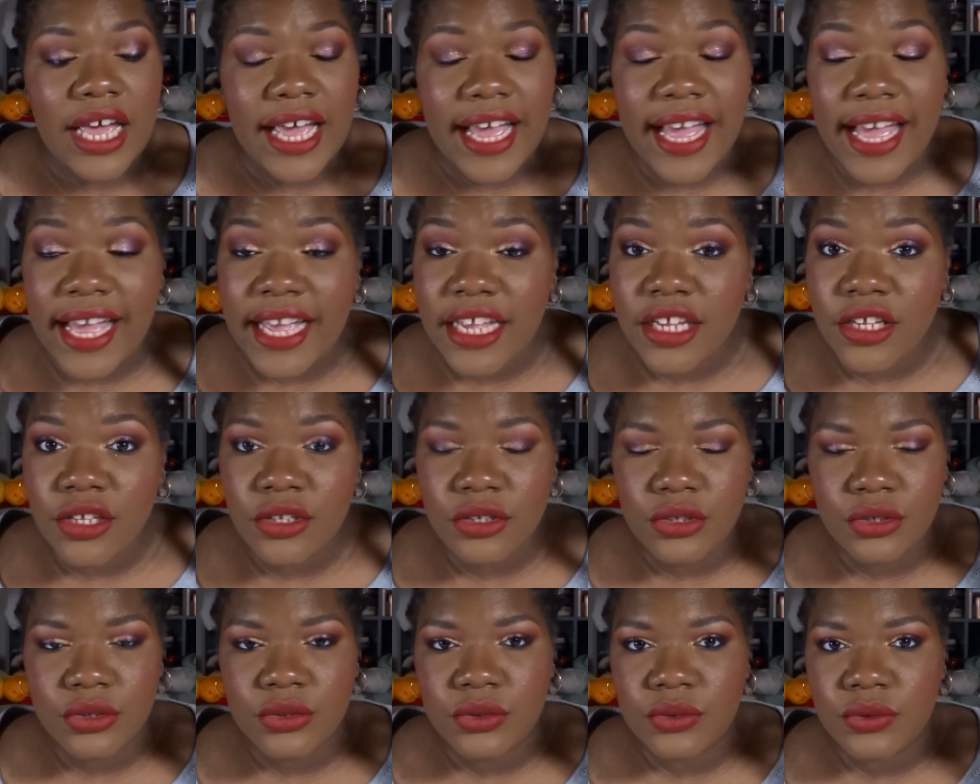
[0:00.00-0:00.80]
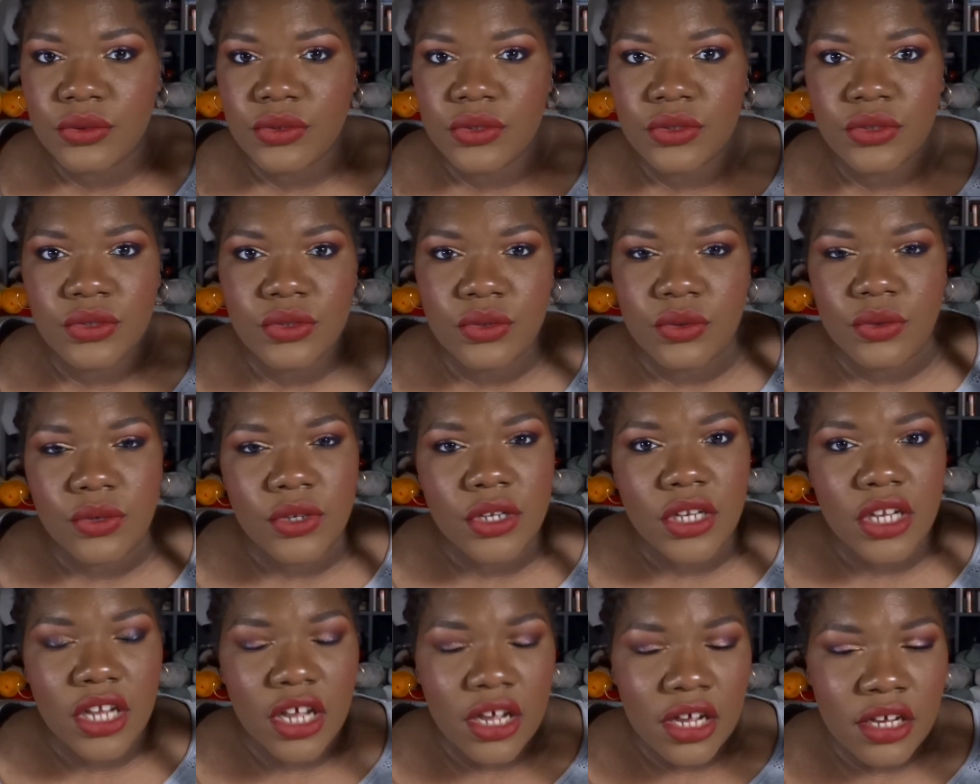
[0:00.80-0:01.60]
I used to
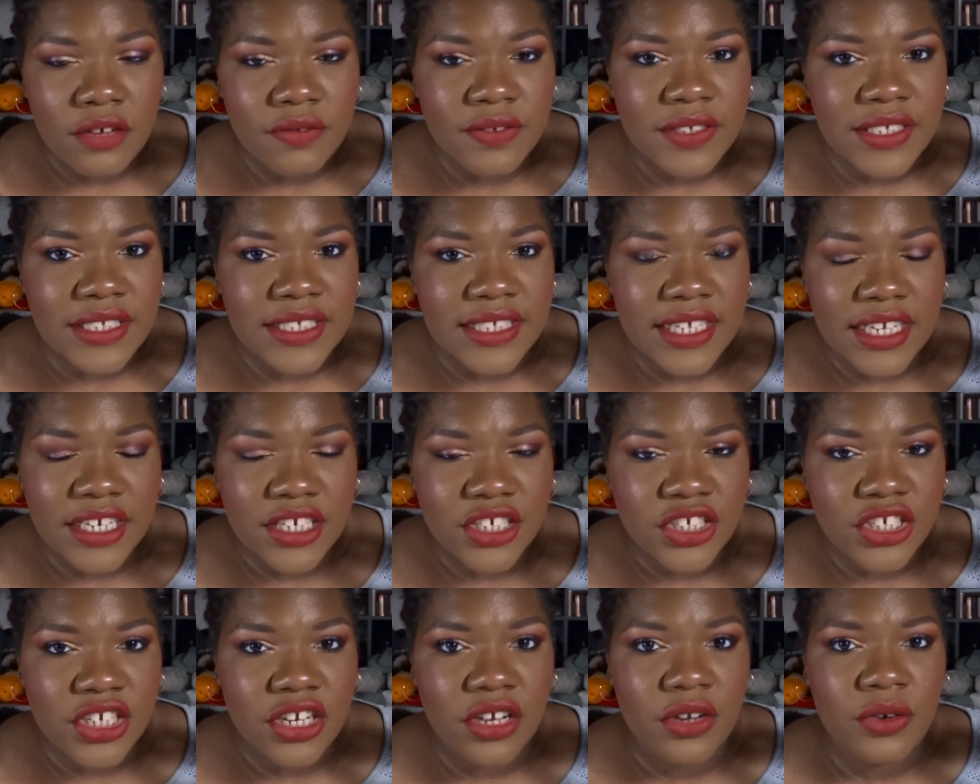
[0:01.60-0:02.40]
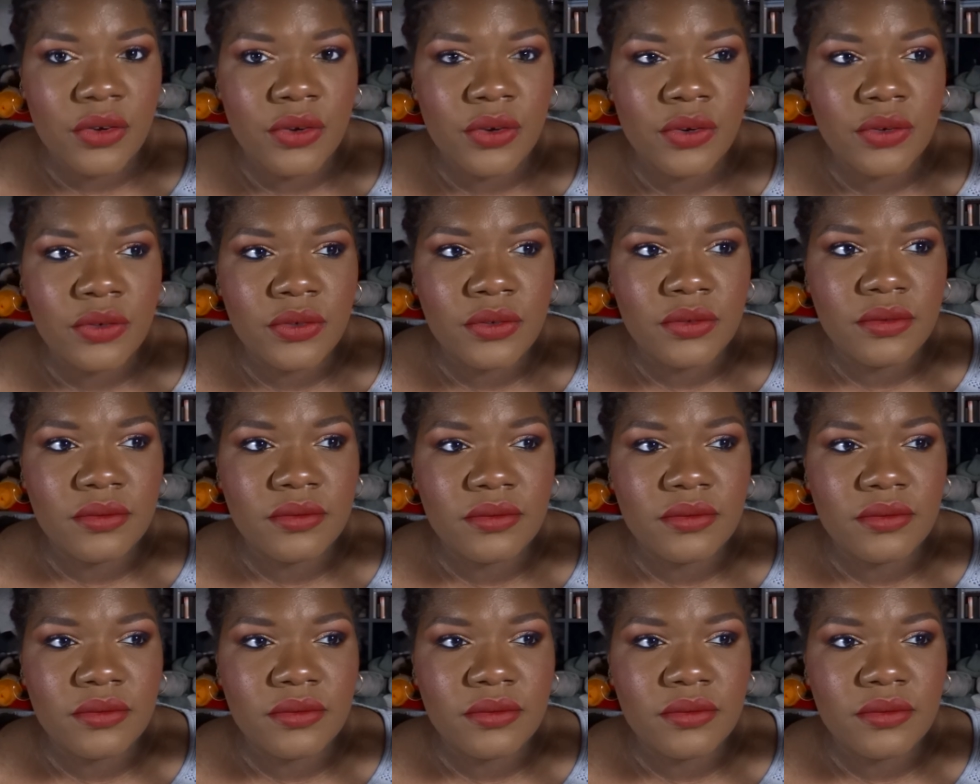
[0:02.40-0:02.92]
love this eyeshadow,